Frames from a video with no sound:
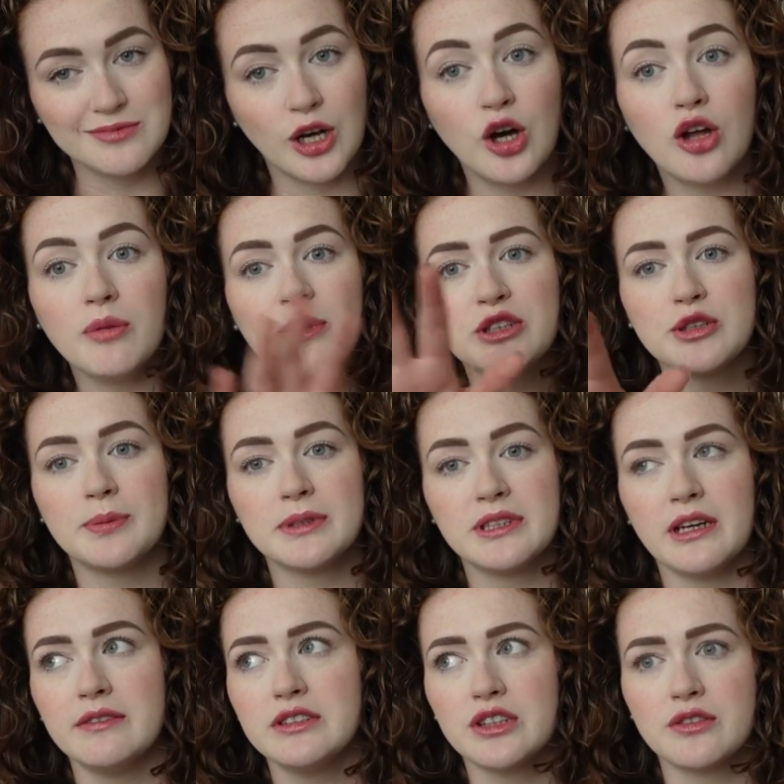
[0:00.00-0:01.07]
All my
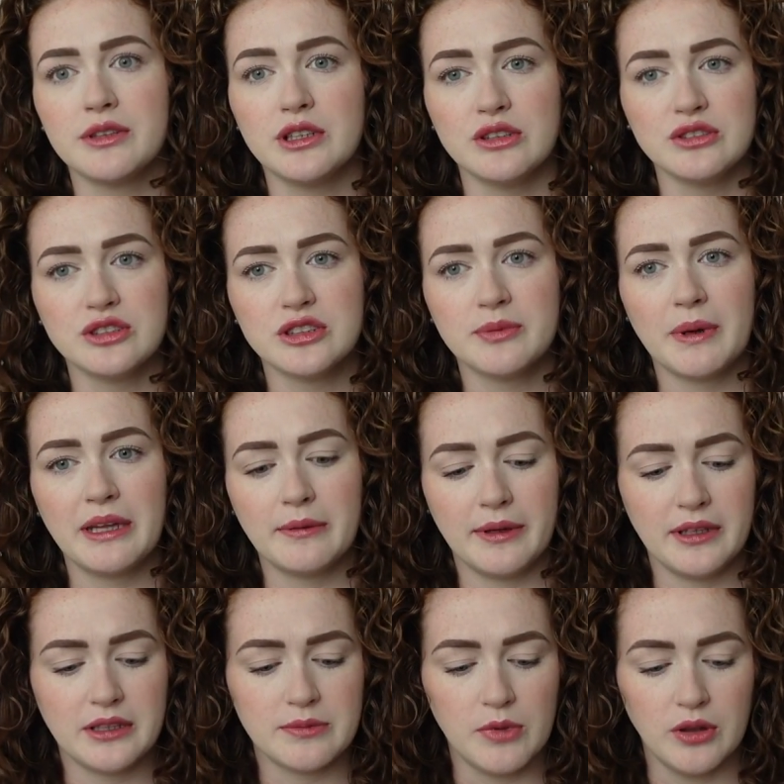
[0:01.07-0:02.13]
777s are 300s, by the
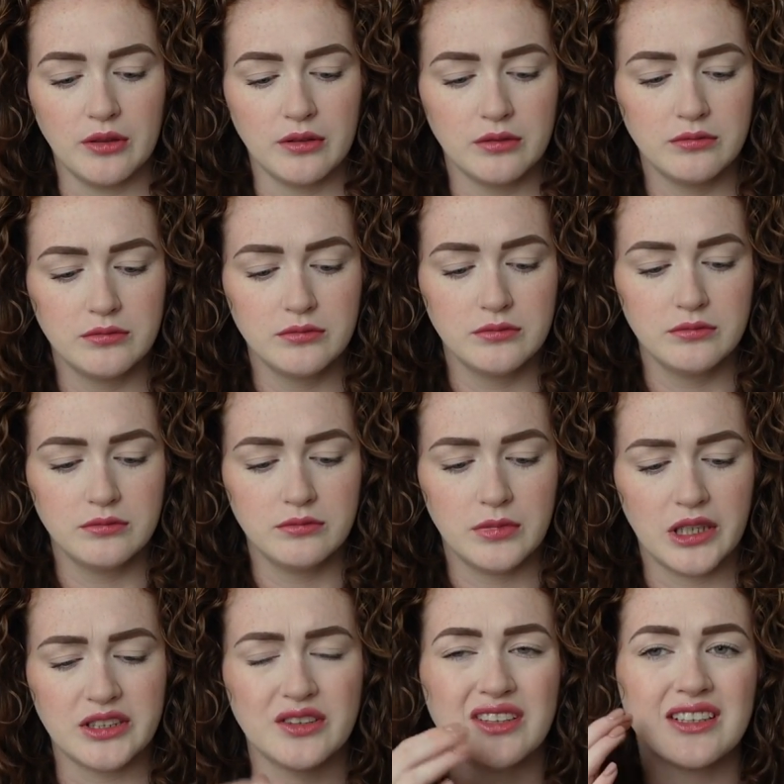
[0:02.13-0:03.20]
way, this month.
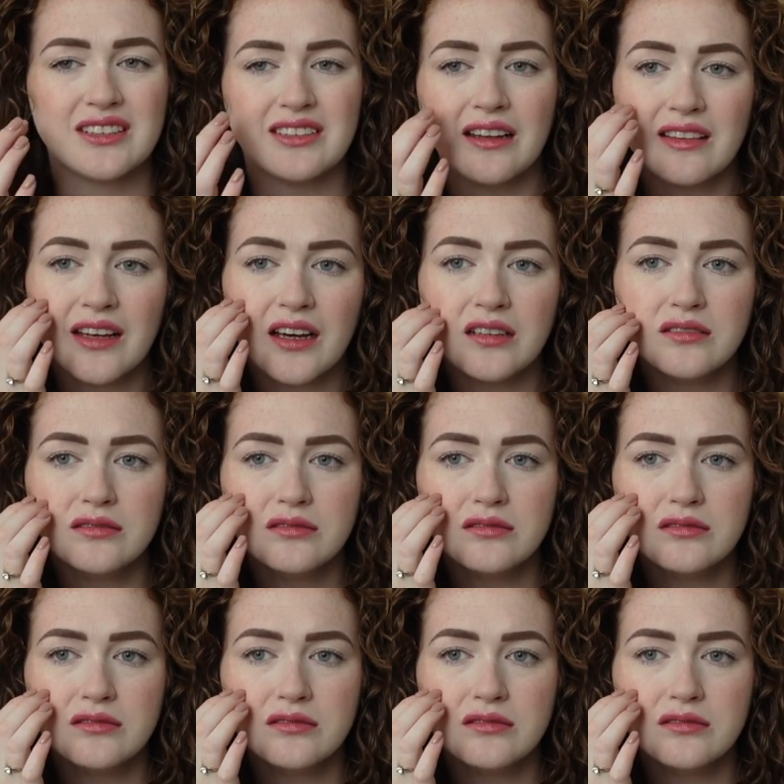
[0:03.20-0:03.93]
I don't think I said that.